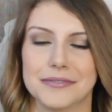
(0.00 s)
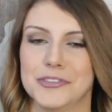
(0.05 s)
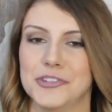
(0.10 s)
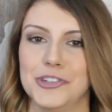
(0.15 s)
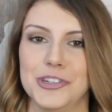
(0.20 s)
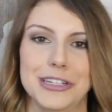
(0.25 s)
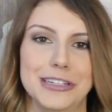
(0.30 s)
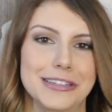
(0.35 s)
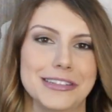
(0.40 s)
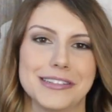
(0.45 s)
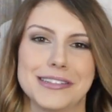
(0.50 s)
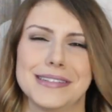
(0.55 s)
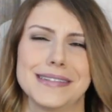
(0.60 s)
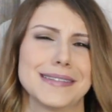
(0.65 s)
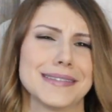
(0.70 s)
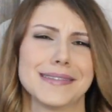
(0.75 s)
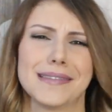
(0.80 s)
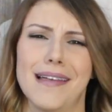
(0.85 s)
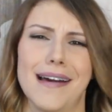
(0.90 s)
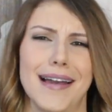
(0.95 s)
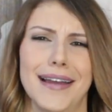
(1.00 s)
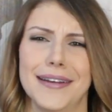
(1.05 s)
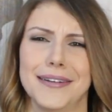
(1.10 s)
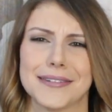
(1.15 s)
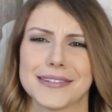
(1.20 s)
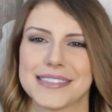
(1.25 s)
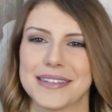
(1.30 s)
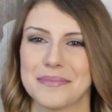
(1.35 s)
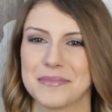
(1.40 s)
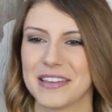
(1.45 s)
Geniuses
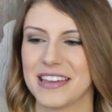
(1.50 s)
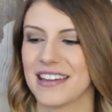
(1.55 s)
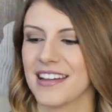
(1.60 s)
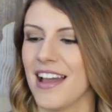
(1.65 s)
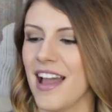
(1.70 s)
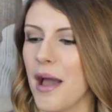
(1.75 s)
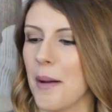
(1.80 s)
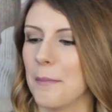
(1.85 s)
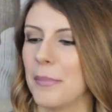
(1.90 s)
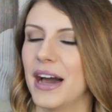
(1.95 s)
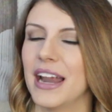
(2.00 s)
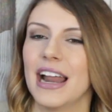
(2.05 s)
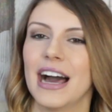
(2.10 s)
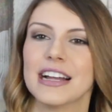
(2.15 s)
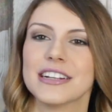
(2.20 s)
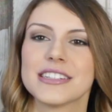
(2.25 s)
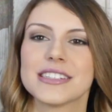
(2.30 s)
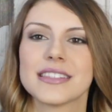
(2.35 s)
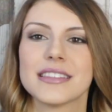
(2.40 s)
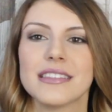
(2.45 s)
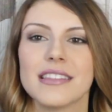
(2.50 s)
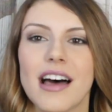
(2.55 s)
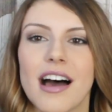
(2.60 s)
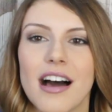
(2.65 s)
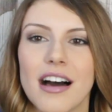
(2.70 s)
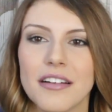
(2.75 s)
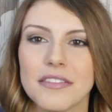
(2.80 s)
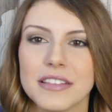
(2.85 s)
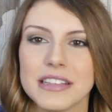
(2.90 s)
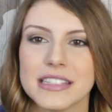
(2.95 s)
line or something. But I just
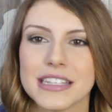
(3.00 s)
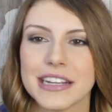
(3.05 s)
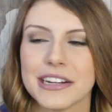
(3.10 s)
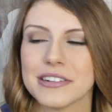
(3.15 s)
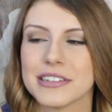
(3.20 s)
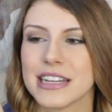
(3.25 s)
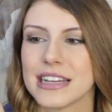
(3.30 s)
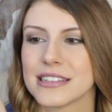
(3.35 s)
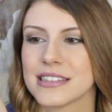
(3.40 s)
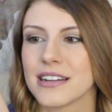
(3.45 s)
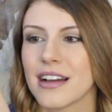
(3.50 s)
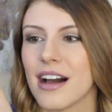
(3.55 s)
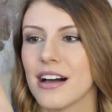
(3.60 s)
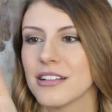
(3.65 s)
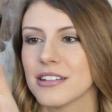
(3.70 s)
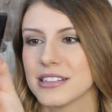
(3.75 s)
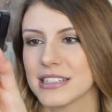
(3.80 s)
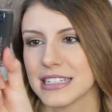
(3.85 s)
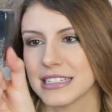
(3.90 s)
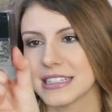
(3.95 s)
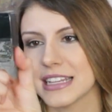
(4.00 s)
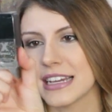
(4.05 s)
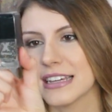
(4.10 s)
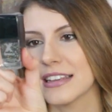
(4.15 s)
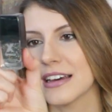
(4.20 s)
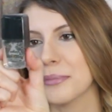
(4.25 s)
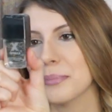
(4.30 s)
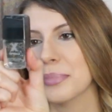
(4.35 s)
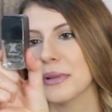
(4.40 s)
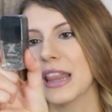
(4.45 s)
love these iridescent colors. It's
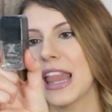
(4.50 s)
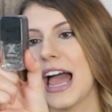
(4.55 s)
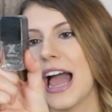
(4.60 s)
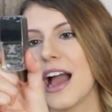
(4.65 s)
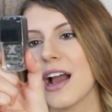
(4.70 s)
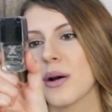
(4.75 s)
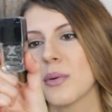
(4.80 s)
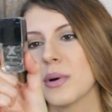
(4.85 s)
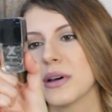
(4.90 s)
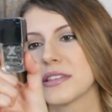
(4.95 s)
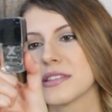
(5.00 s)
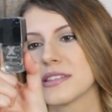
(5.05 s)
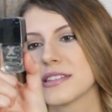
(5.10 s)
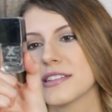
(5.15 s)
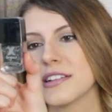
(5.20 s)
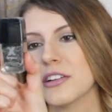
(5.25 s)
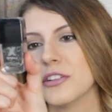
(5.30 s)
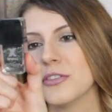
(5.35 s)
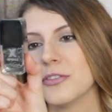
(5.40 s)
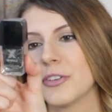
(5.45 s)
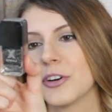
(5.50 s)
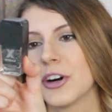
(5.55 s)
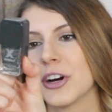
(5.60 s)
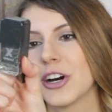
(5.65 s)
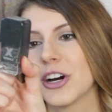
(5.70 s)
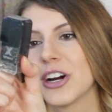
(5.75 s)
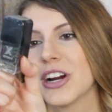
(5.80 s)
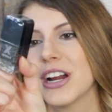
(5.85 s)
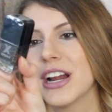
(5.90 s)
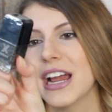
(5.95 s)
like a black with
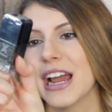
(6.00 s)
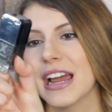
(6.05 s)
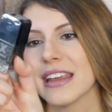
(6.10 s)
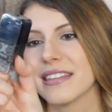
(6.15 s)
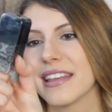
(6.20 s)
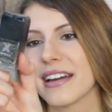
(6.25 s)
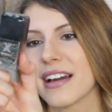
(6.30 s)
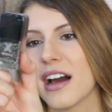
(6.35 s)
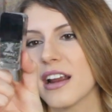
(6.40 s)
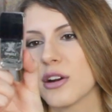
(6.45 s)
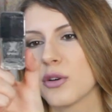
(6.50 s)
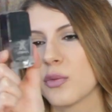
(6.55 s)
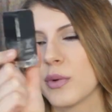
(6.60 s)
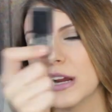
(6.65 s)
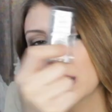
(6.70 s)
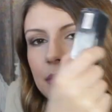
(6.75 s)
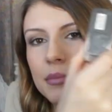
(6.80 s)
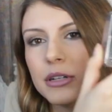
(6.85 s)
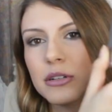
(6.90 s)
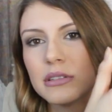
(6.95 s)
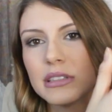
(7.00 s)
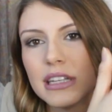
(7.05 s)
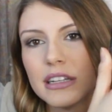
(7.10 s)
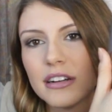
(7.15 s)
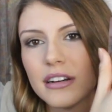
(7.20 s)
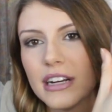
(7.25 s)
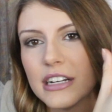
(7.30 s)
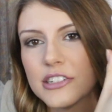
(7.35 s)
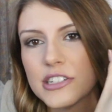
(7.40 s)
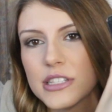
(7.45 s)
silver and like kind of rainbow
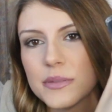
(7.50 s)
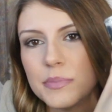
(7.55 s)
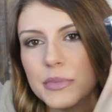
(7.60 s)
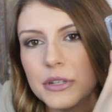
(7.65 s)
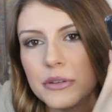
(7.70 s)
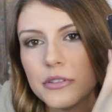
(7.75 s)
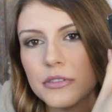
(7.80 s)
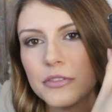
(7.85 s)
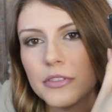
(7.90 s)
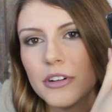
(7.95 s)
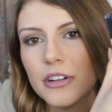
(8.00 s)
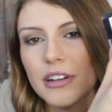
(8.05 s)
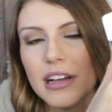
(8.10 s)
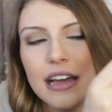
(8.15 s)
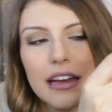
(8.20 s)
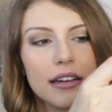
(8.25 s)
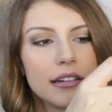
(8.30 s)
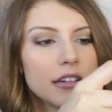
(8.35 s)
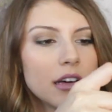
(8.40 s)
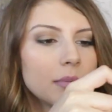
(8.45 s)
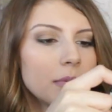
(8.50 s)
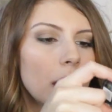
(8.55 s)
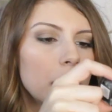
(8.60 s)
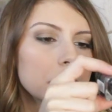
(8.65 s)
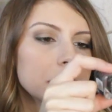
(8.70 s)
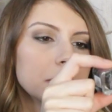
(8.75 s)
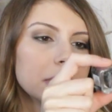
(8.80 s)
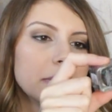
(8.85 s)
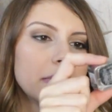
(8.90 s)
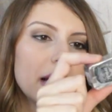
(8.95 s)
glitter. It's just beautiful. And I'll
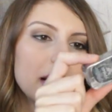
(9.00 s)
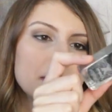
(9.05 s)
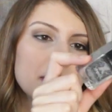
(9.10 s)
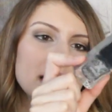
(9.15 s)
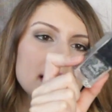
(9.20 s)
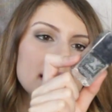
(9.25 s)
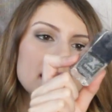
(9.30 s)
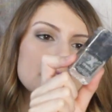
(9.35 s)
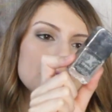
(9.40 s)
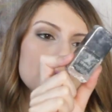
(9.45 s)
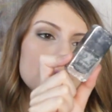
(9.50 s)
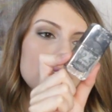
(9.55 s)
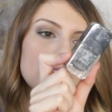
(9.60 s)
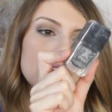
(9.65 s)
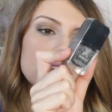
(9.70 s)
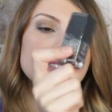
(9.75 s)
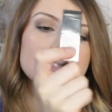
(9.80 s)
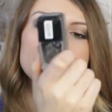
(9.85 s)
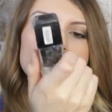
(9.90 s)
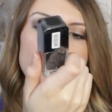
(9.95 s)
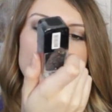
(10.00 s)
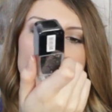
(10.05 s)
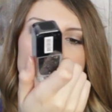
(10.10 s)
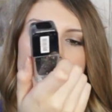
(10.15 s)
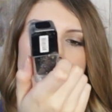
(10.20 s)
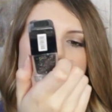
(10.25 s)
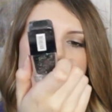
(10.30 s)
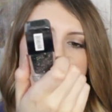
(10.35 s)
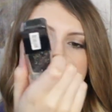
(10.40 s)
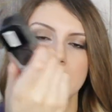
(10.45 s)
probably paint my nails with this
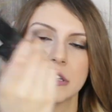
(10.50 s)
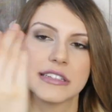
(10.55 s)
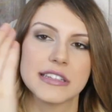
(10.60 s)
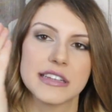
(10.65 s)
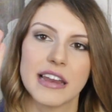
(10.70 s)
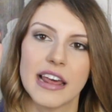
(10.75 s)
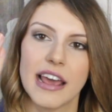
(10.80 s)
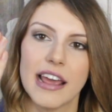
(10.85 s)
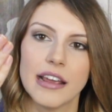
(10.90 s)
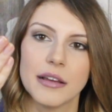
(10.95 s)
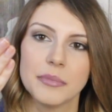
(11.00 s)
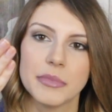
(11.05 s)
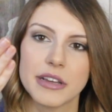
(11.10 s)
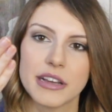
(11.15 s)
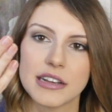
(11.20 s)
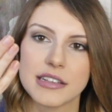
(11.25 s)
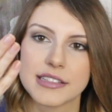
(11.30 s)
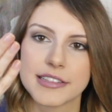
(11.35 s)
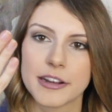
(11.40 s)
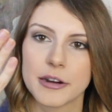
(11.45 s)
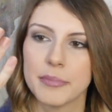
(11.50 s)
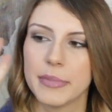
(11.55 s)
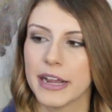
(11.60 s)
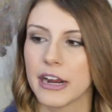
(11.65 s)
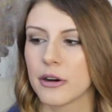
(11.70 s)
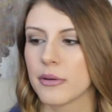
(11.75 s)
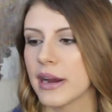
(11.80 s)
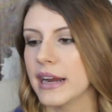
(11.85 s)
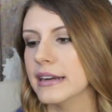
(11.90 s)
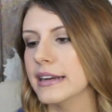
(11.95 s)
maybe today because they're
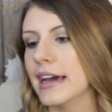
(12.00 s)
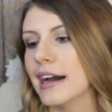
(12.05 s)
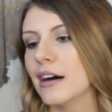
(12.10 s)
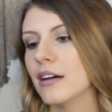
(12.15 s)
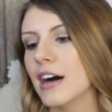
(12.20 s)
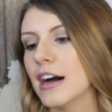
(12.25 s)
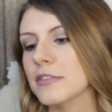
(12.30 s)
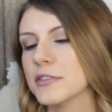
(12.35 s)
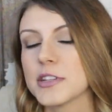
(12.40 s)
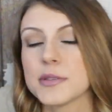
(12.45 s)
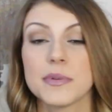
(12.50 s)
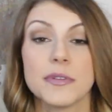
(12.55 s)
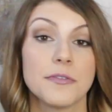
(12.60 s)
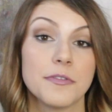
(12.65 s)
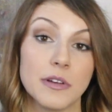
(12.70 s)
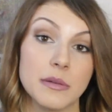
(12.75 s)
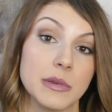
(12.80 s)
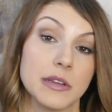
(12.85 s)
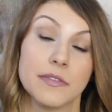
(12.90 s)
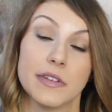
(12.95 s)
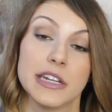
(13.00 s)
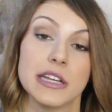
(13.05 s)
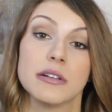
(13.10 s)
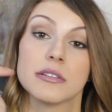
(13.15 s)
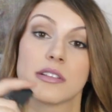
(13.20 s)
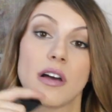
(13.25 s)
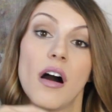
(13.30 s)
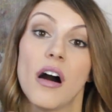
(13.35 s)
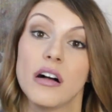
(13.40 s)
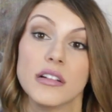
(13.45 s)
bare right now. I've just been filming
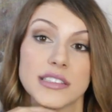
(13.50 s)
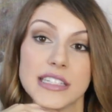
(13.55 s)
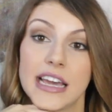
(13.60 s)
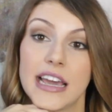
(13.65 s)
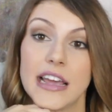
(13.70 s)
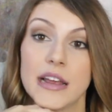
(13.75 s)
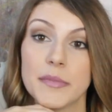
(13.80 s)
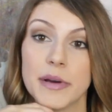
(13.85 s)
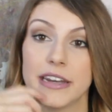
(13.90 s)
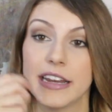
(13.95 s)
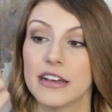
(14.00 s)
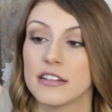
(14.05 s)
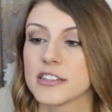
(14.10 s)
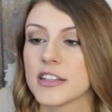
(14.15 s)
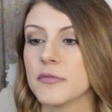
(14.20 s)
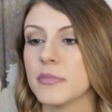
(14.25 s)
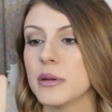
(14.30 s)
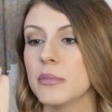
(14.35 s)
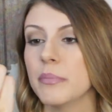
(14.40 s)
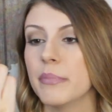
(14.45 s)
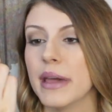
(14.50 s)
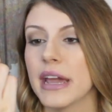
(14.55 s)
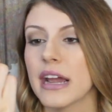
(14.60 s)
videos all day and my nails have been